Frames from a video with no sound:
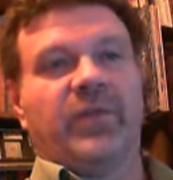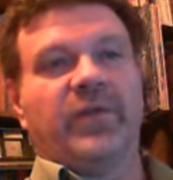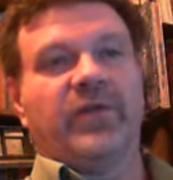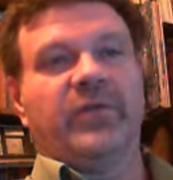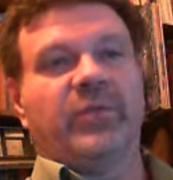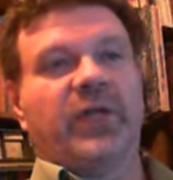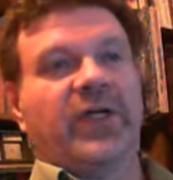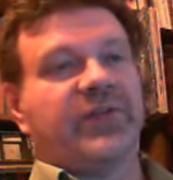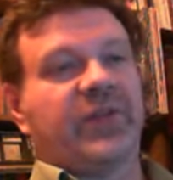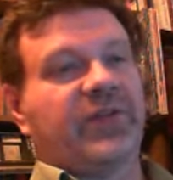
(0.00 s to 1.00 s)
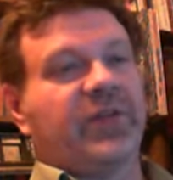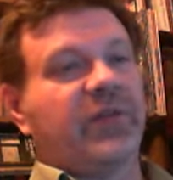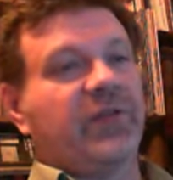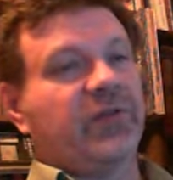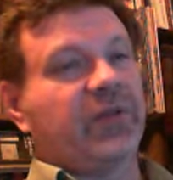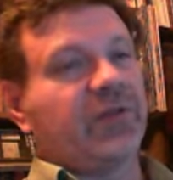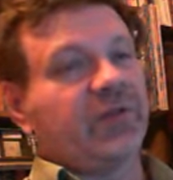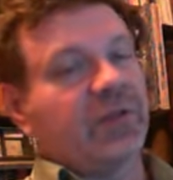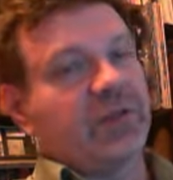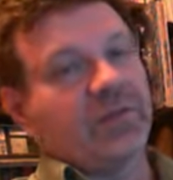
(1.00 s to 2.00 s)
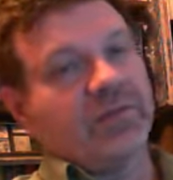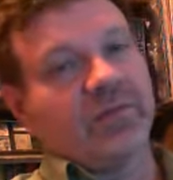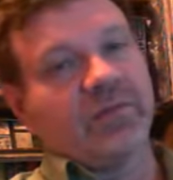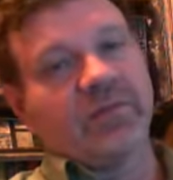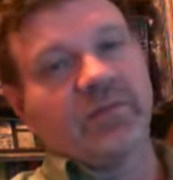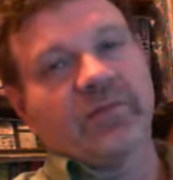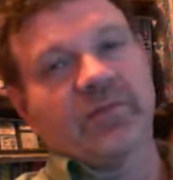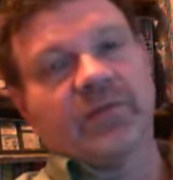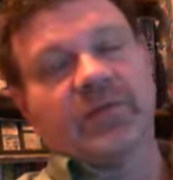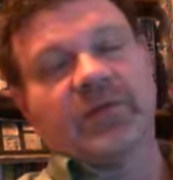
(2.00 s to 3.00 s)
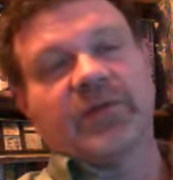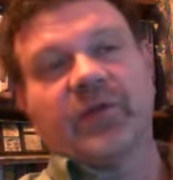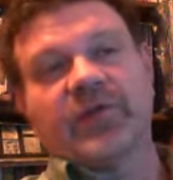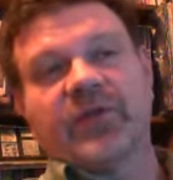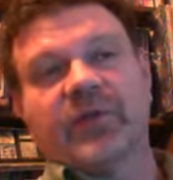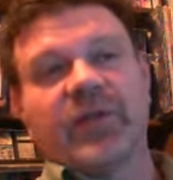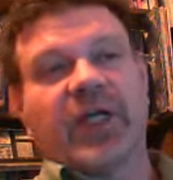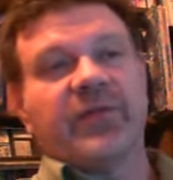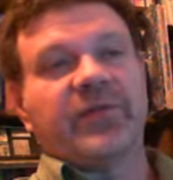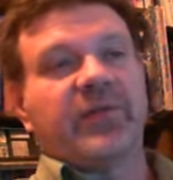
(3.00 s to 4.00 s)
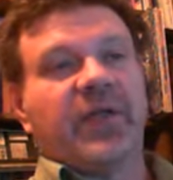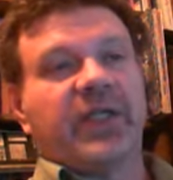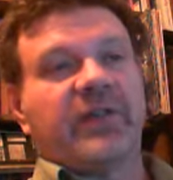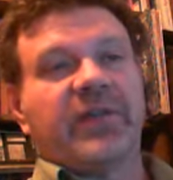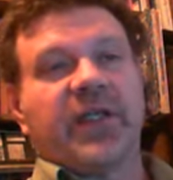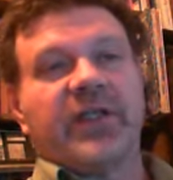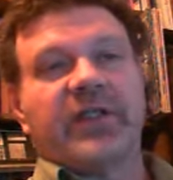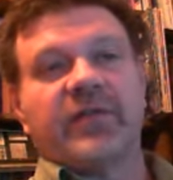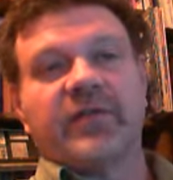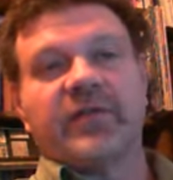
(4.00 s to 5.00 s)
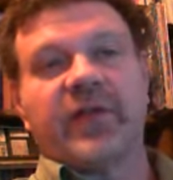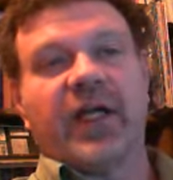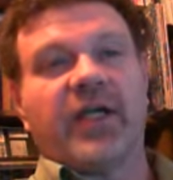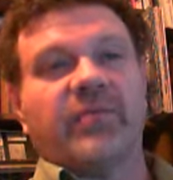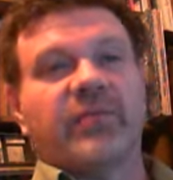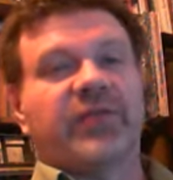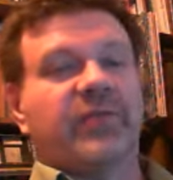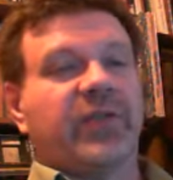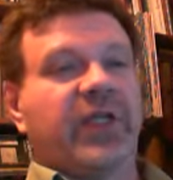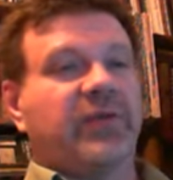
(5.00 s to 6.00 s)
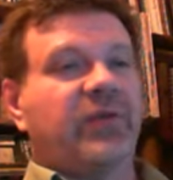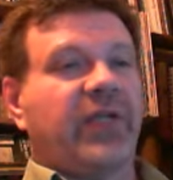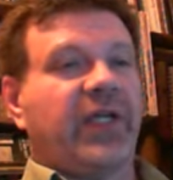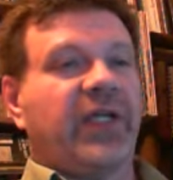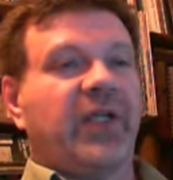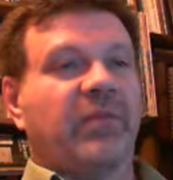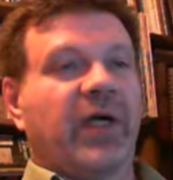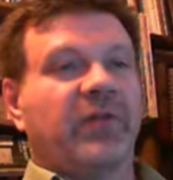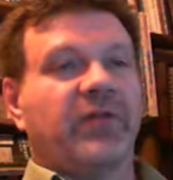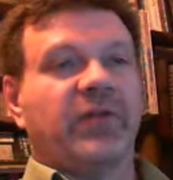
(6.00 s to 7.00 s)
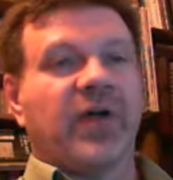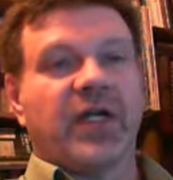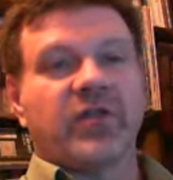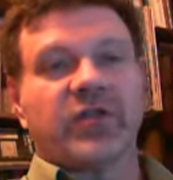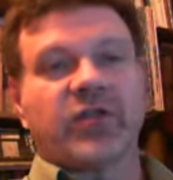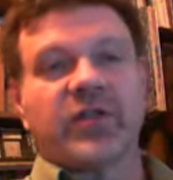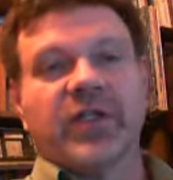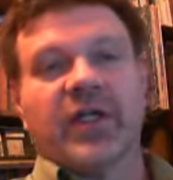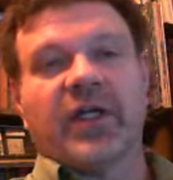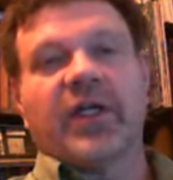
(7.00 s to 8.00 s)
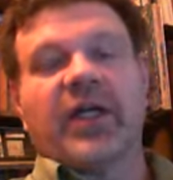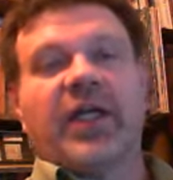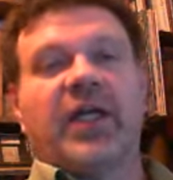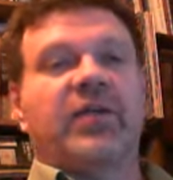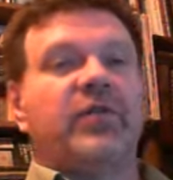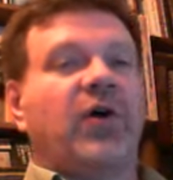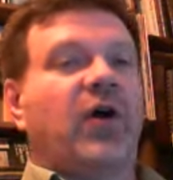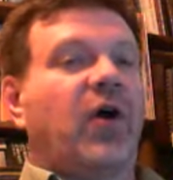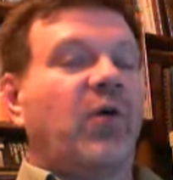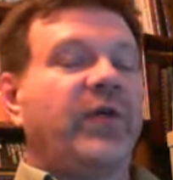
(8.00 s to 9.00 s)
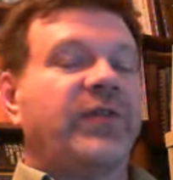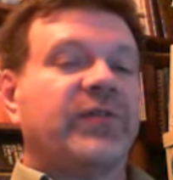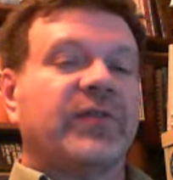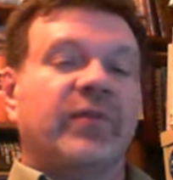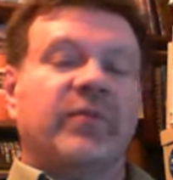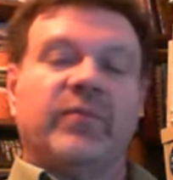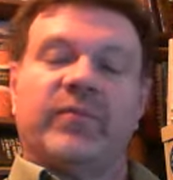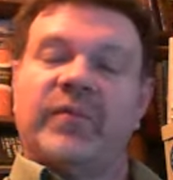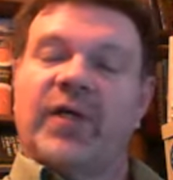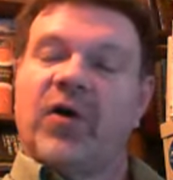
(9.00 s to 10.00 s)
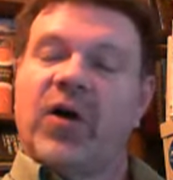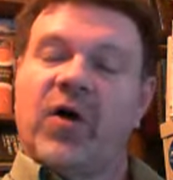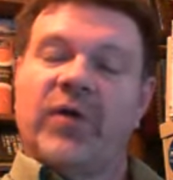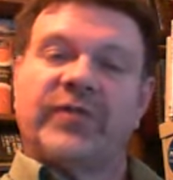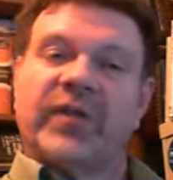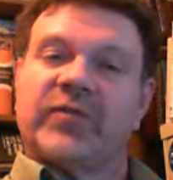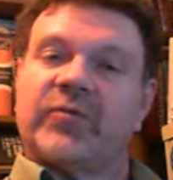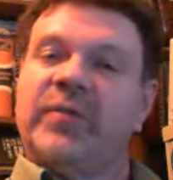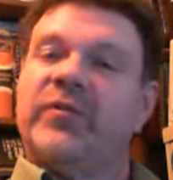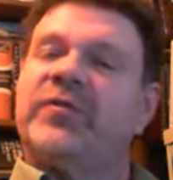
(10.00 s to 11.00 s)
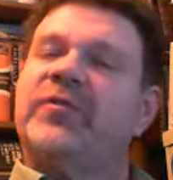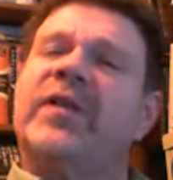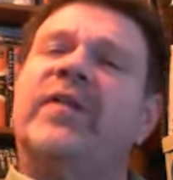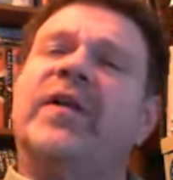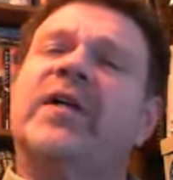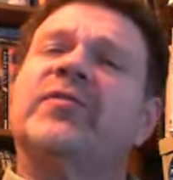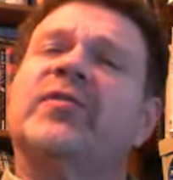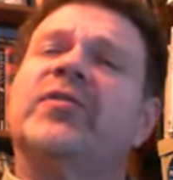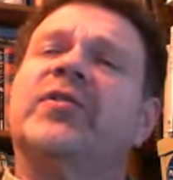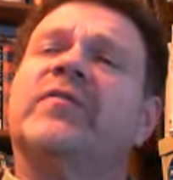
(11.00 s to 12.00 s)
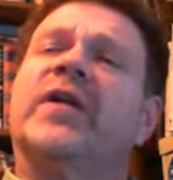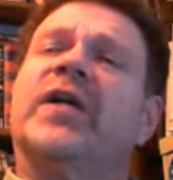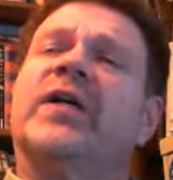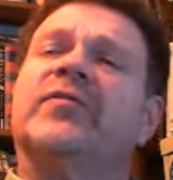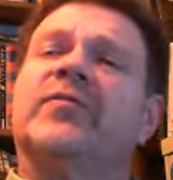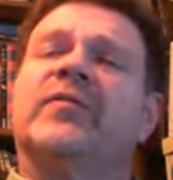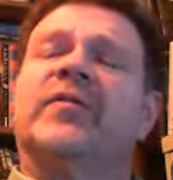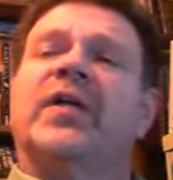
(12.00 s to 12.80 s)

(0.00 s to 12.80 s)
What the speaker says: The interview process can be stressful, so sometimes it might take time. Sometimes you're taking them out to lunch. And always ask people, is there anything else I should have asked?